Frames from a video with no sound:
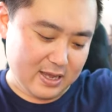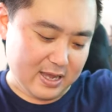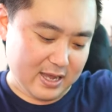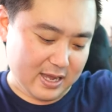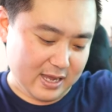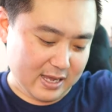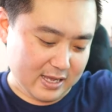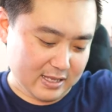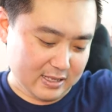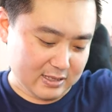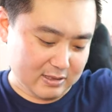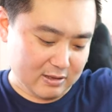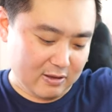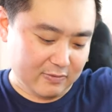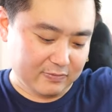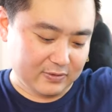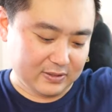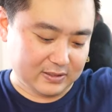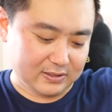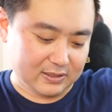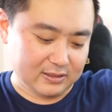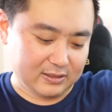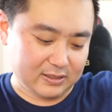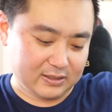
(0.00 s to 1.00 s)
And
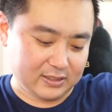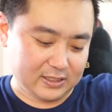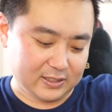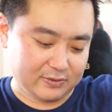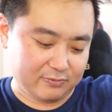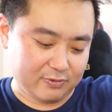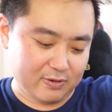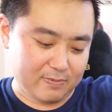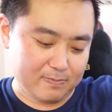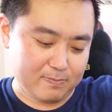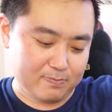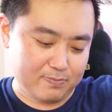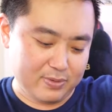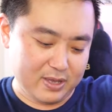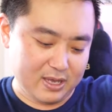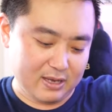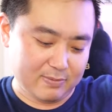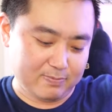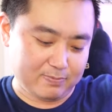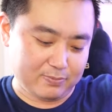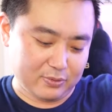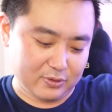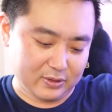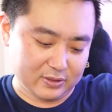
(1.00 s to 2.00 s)
obviously this is from
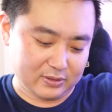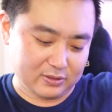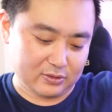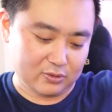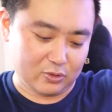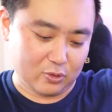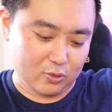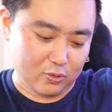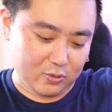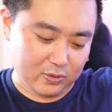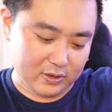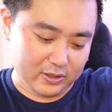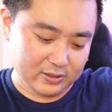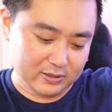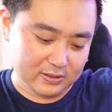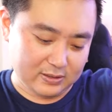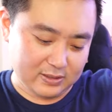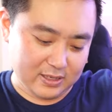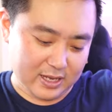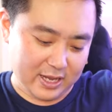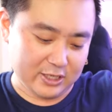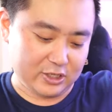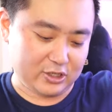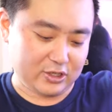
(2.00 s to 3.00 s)
Big Boys Toys
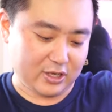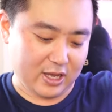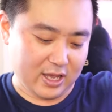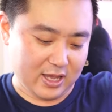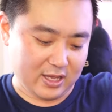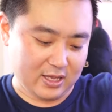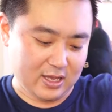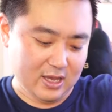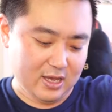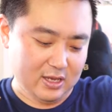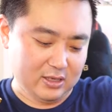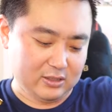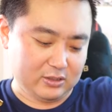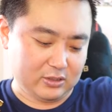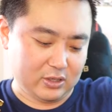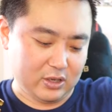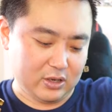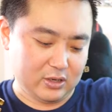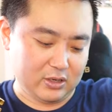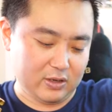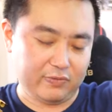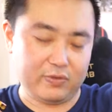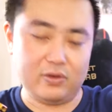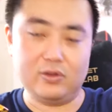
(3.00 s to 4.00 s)
HK. So
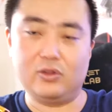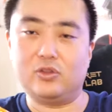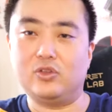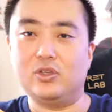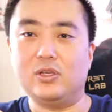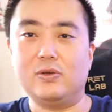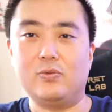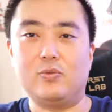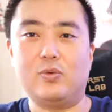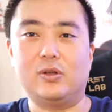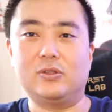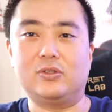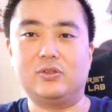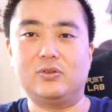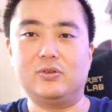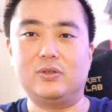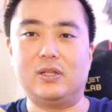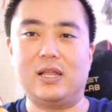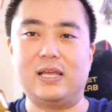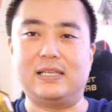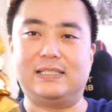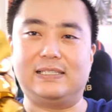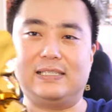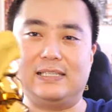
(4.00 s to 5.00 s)
if you do want to
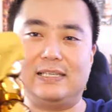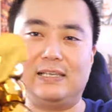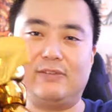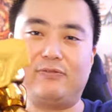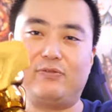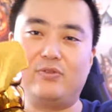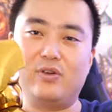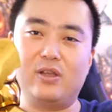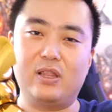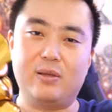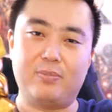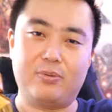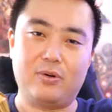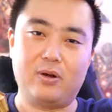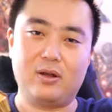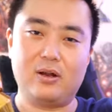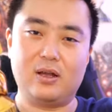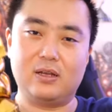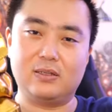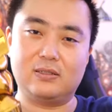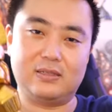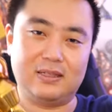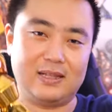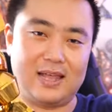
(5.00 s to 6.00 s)
like see further
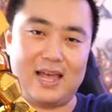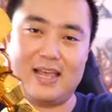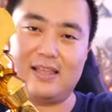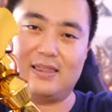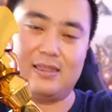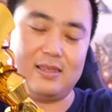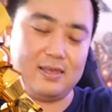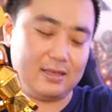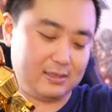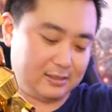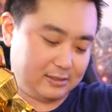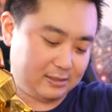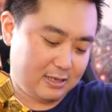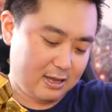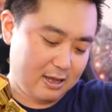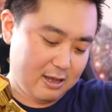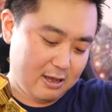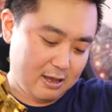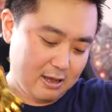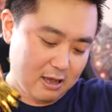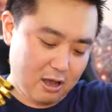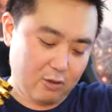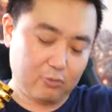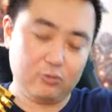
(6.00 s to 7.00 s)
products like this,
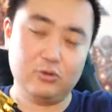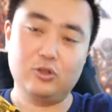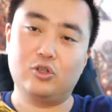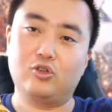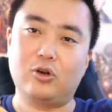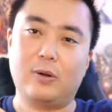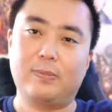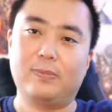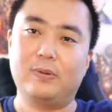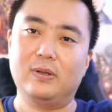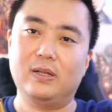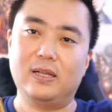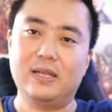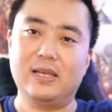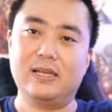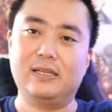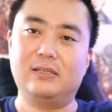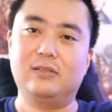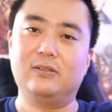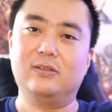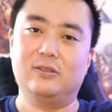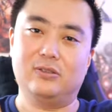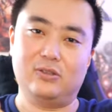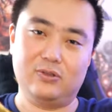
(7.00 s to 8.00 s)
I will drop a link
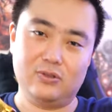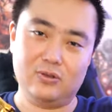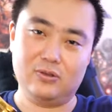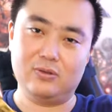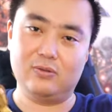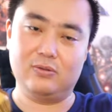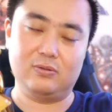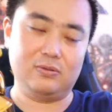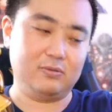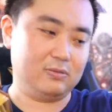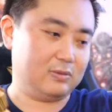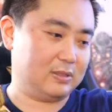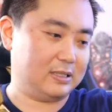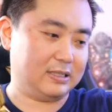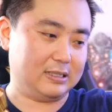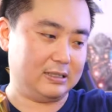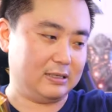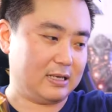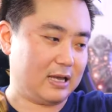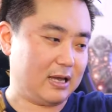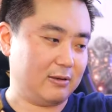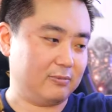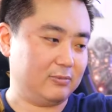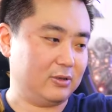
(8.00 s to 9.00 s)
to
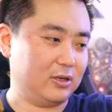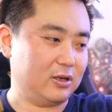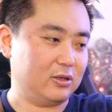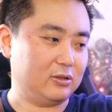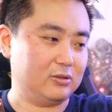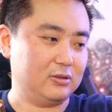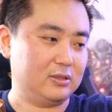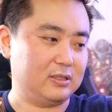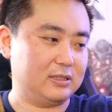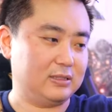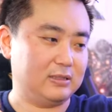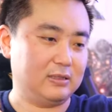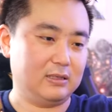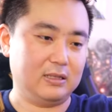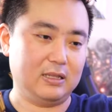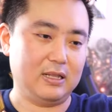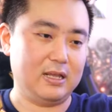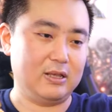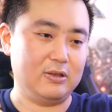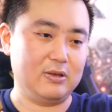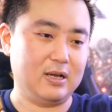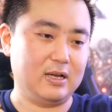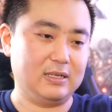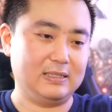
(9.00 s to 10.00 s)
um, you know just
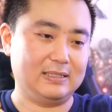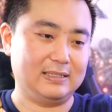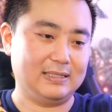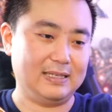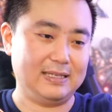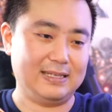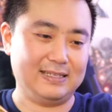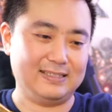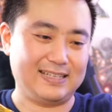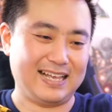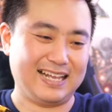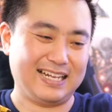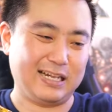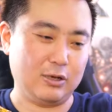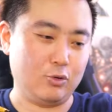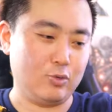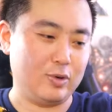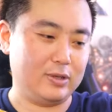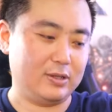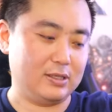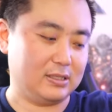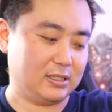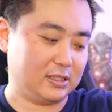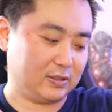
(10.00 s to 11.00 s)
let you guys see exactly
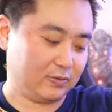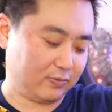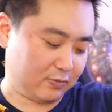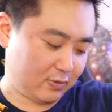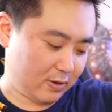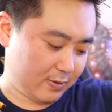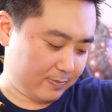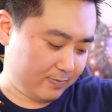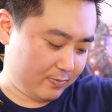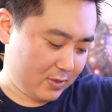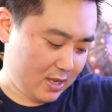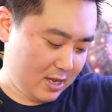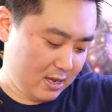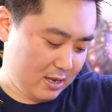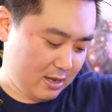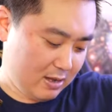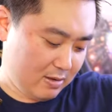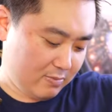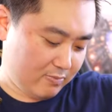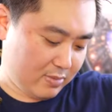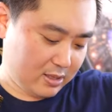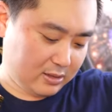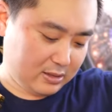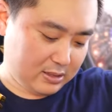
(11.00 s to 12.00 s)
where this is from.
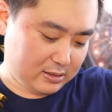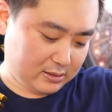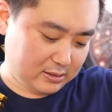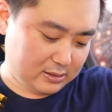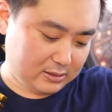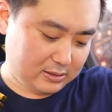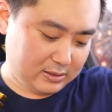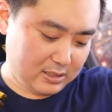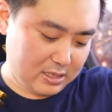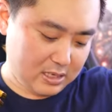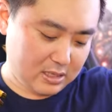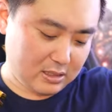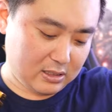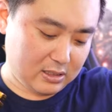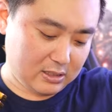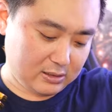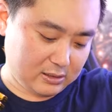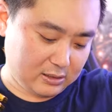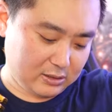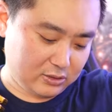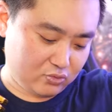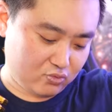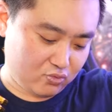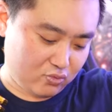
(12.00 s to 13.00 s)
But this is it.
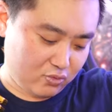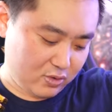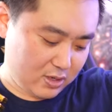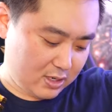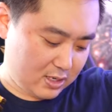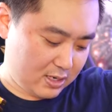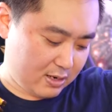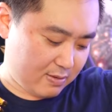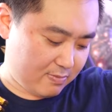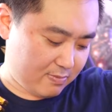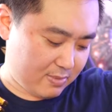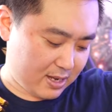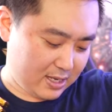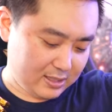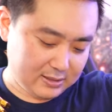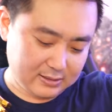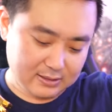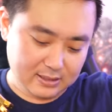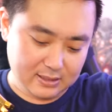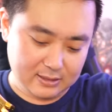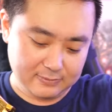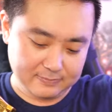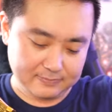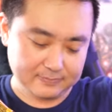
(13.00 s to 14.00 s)
This is really
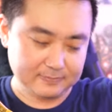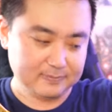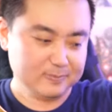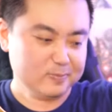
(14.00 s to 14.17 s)
amazing.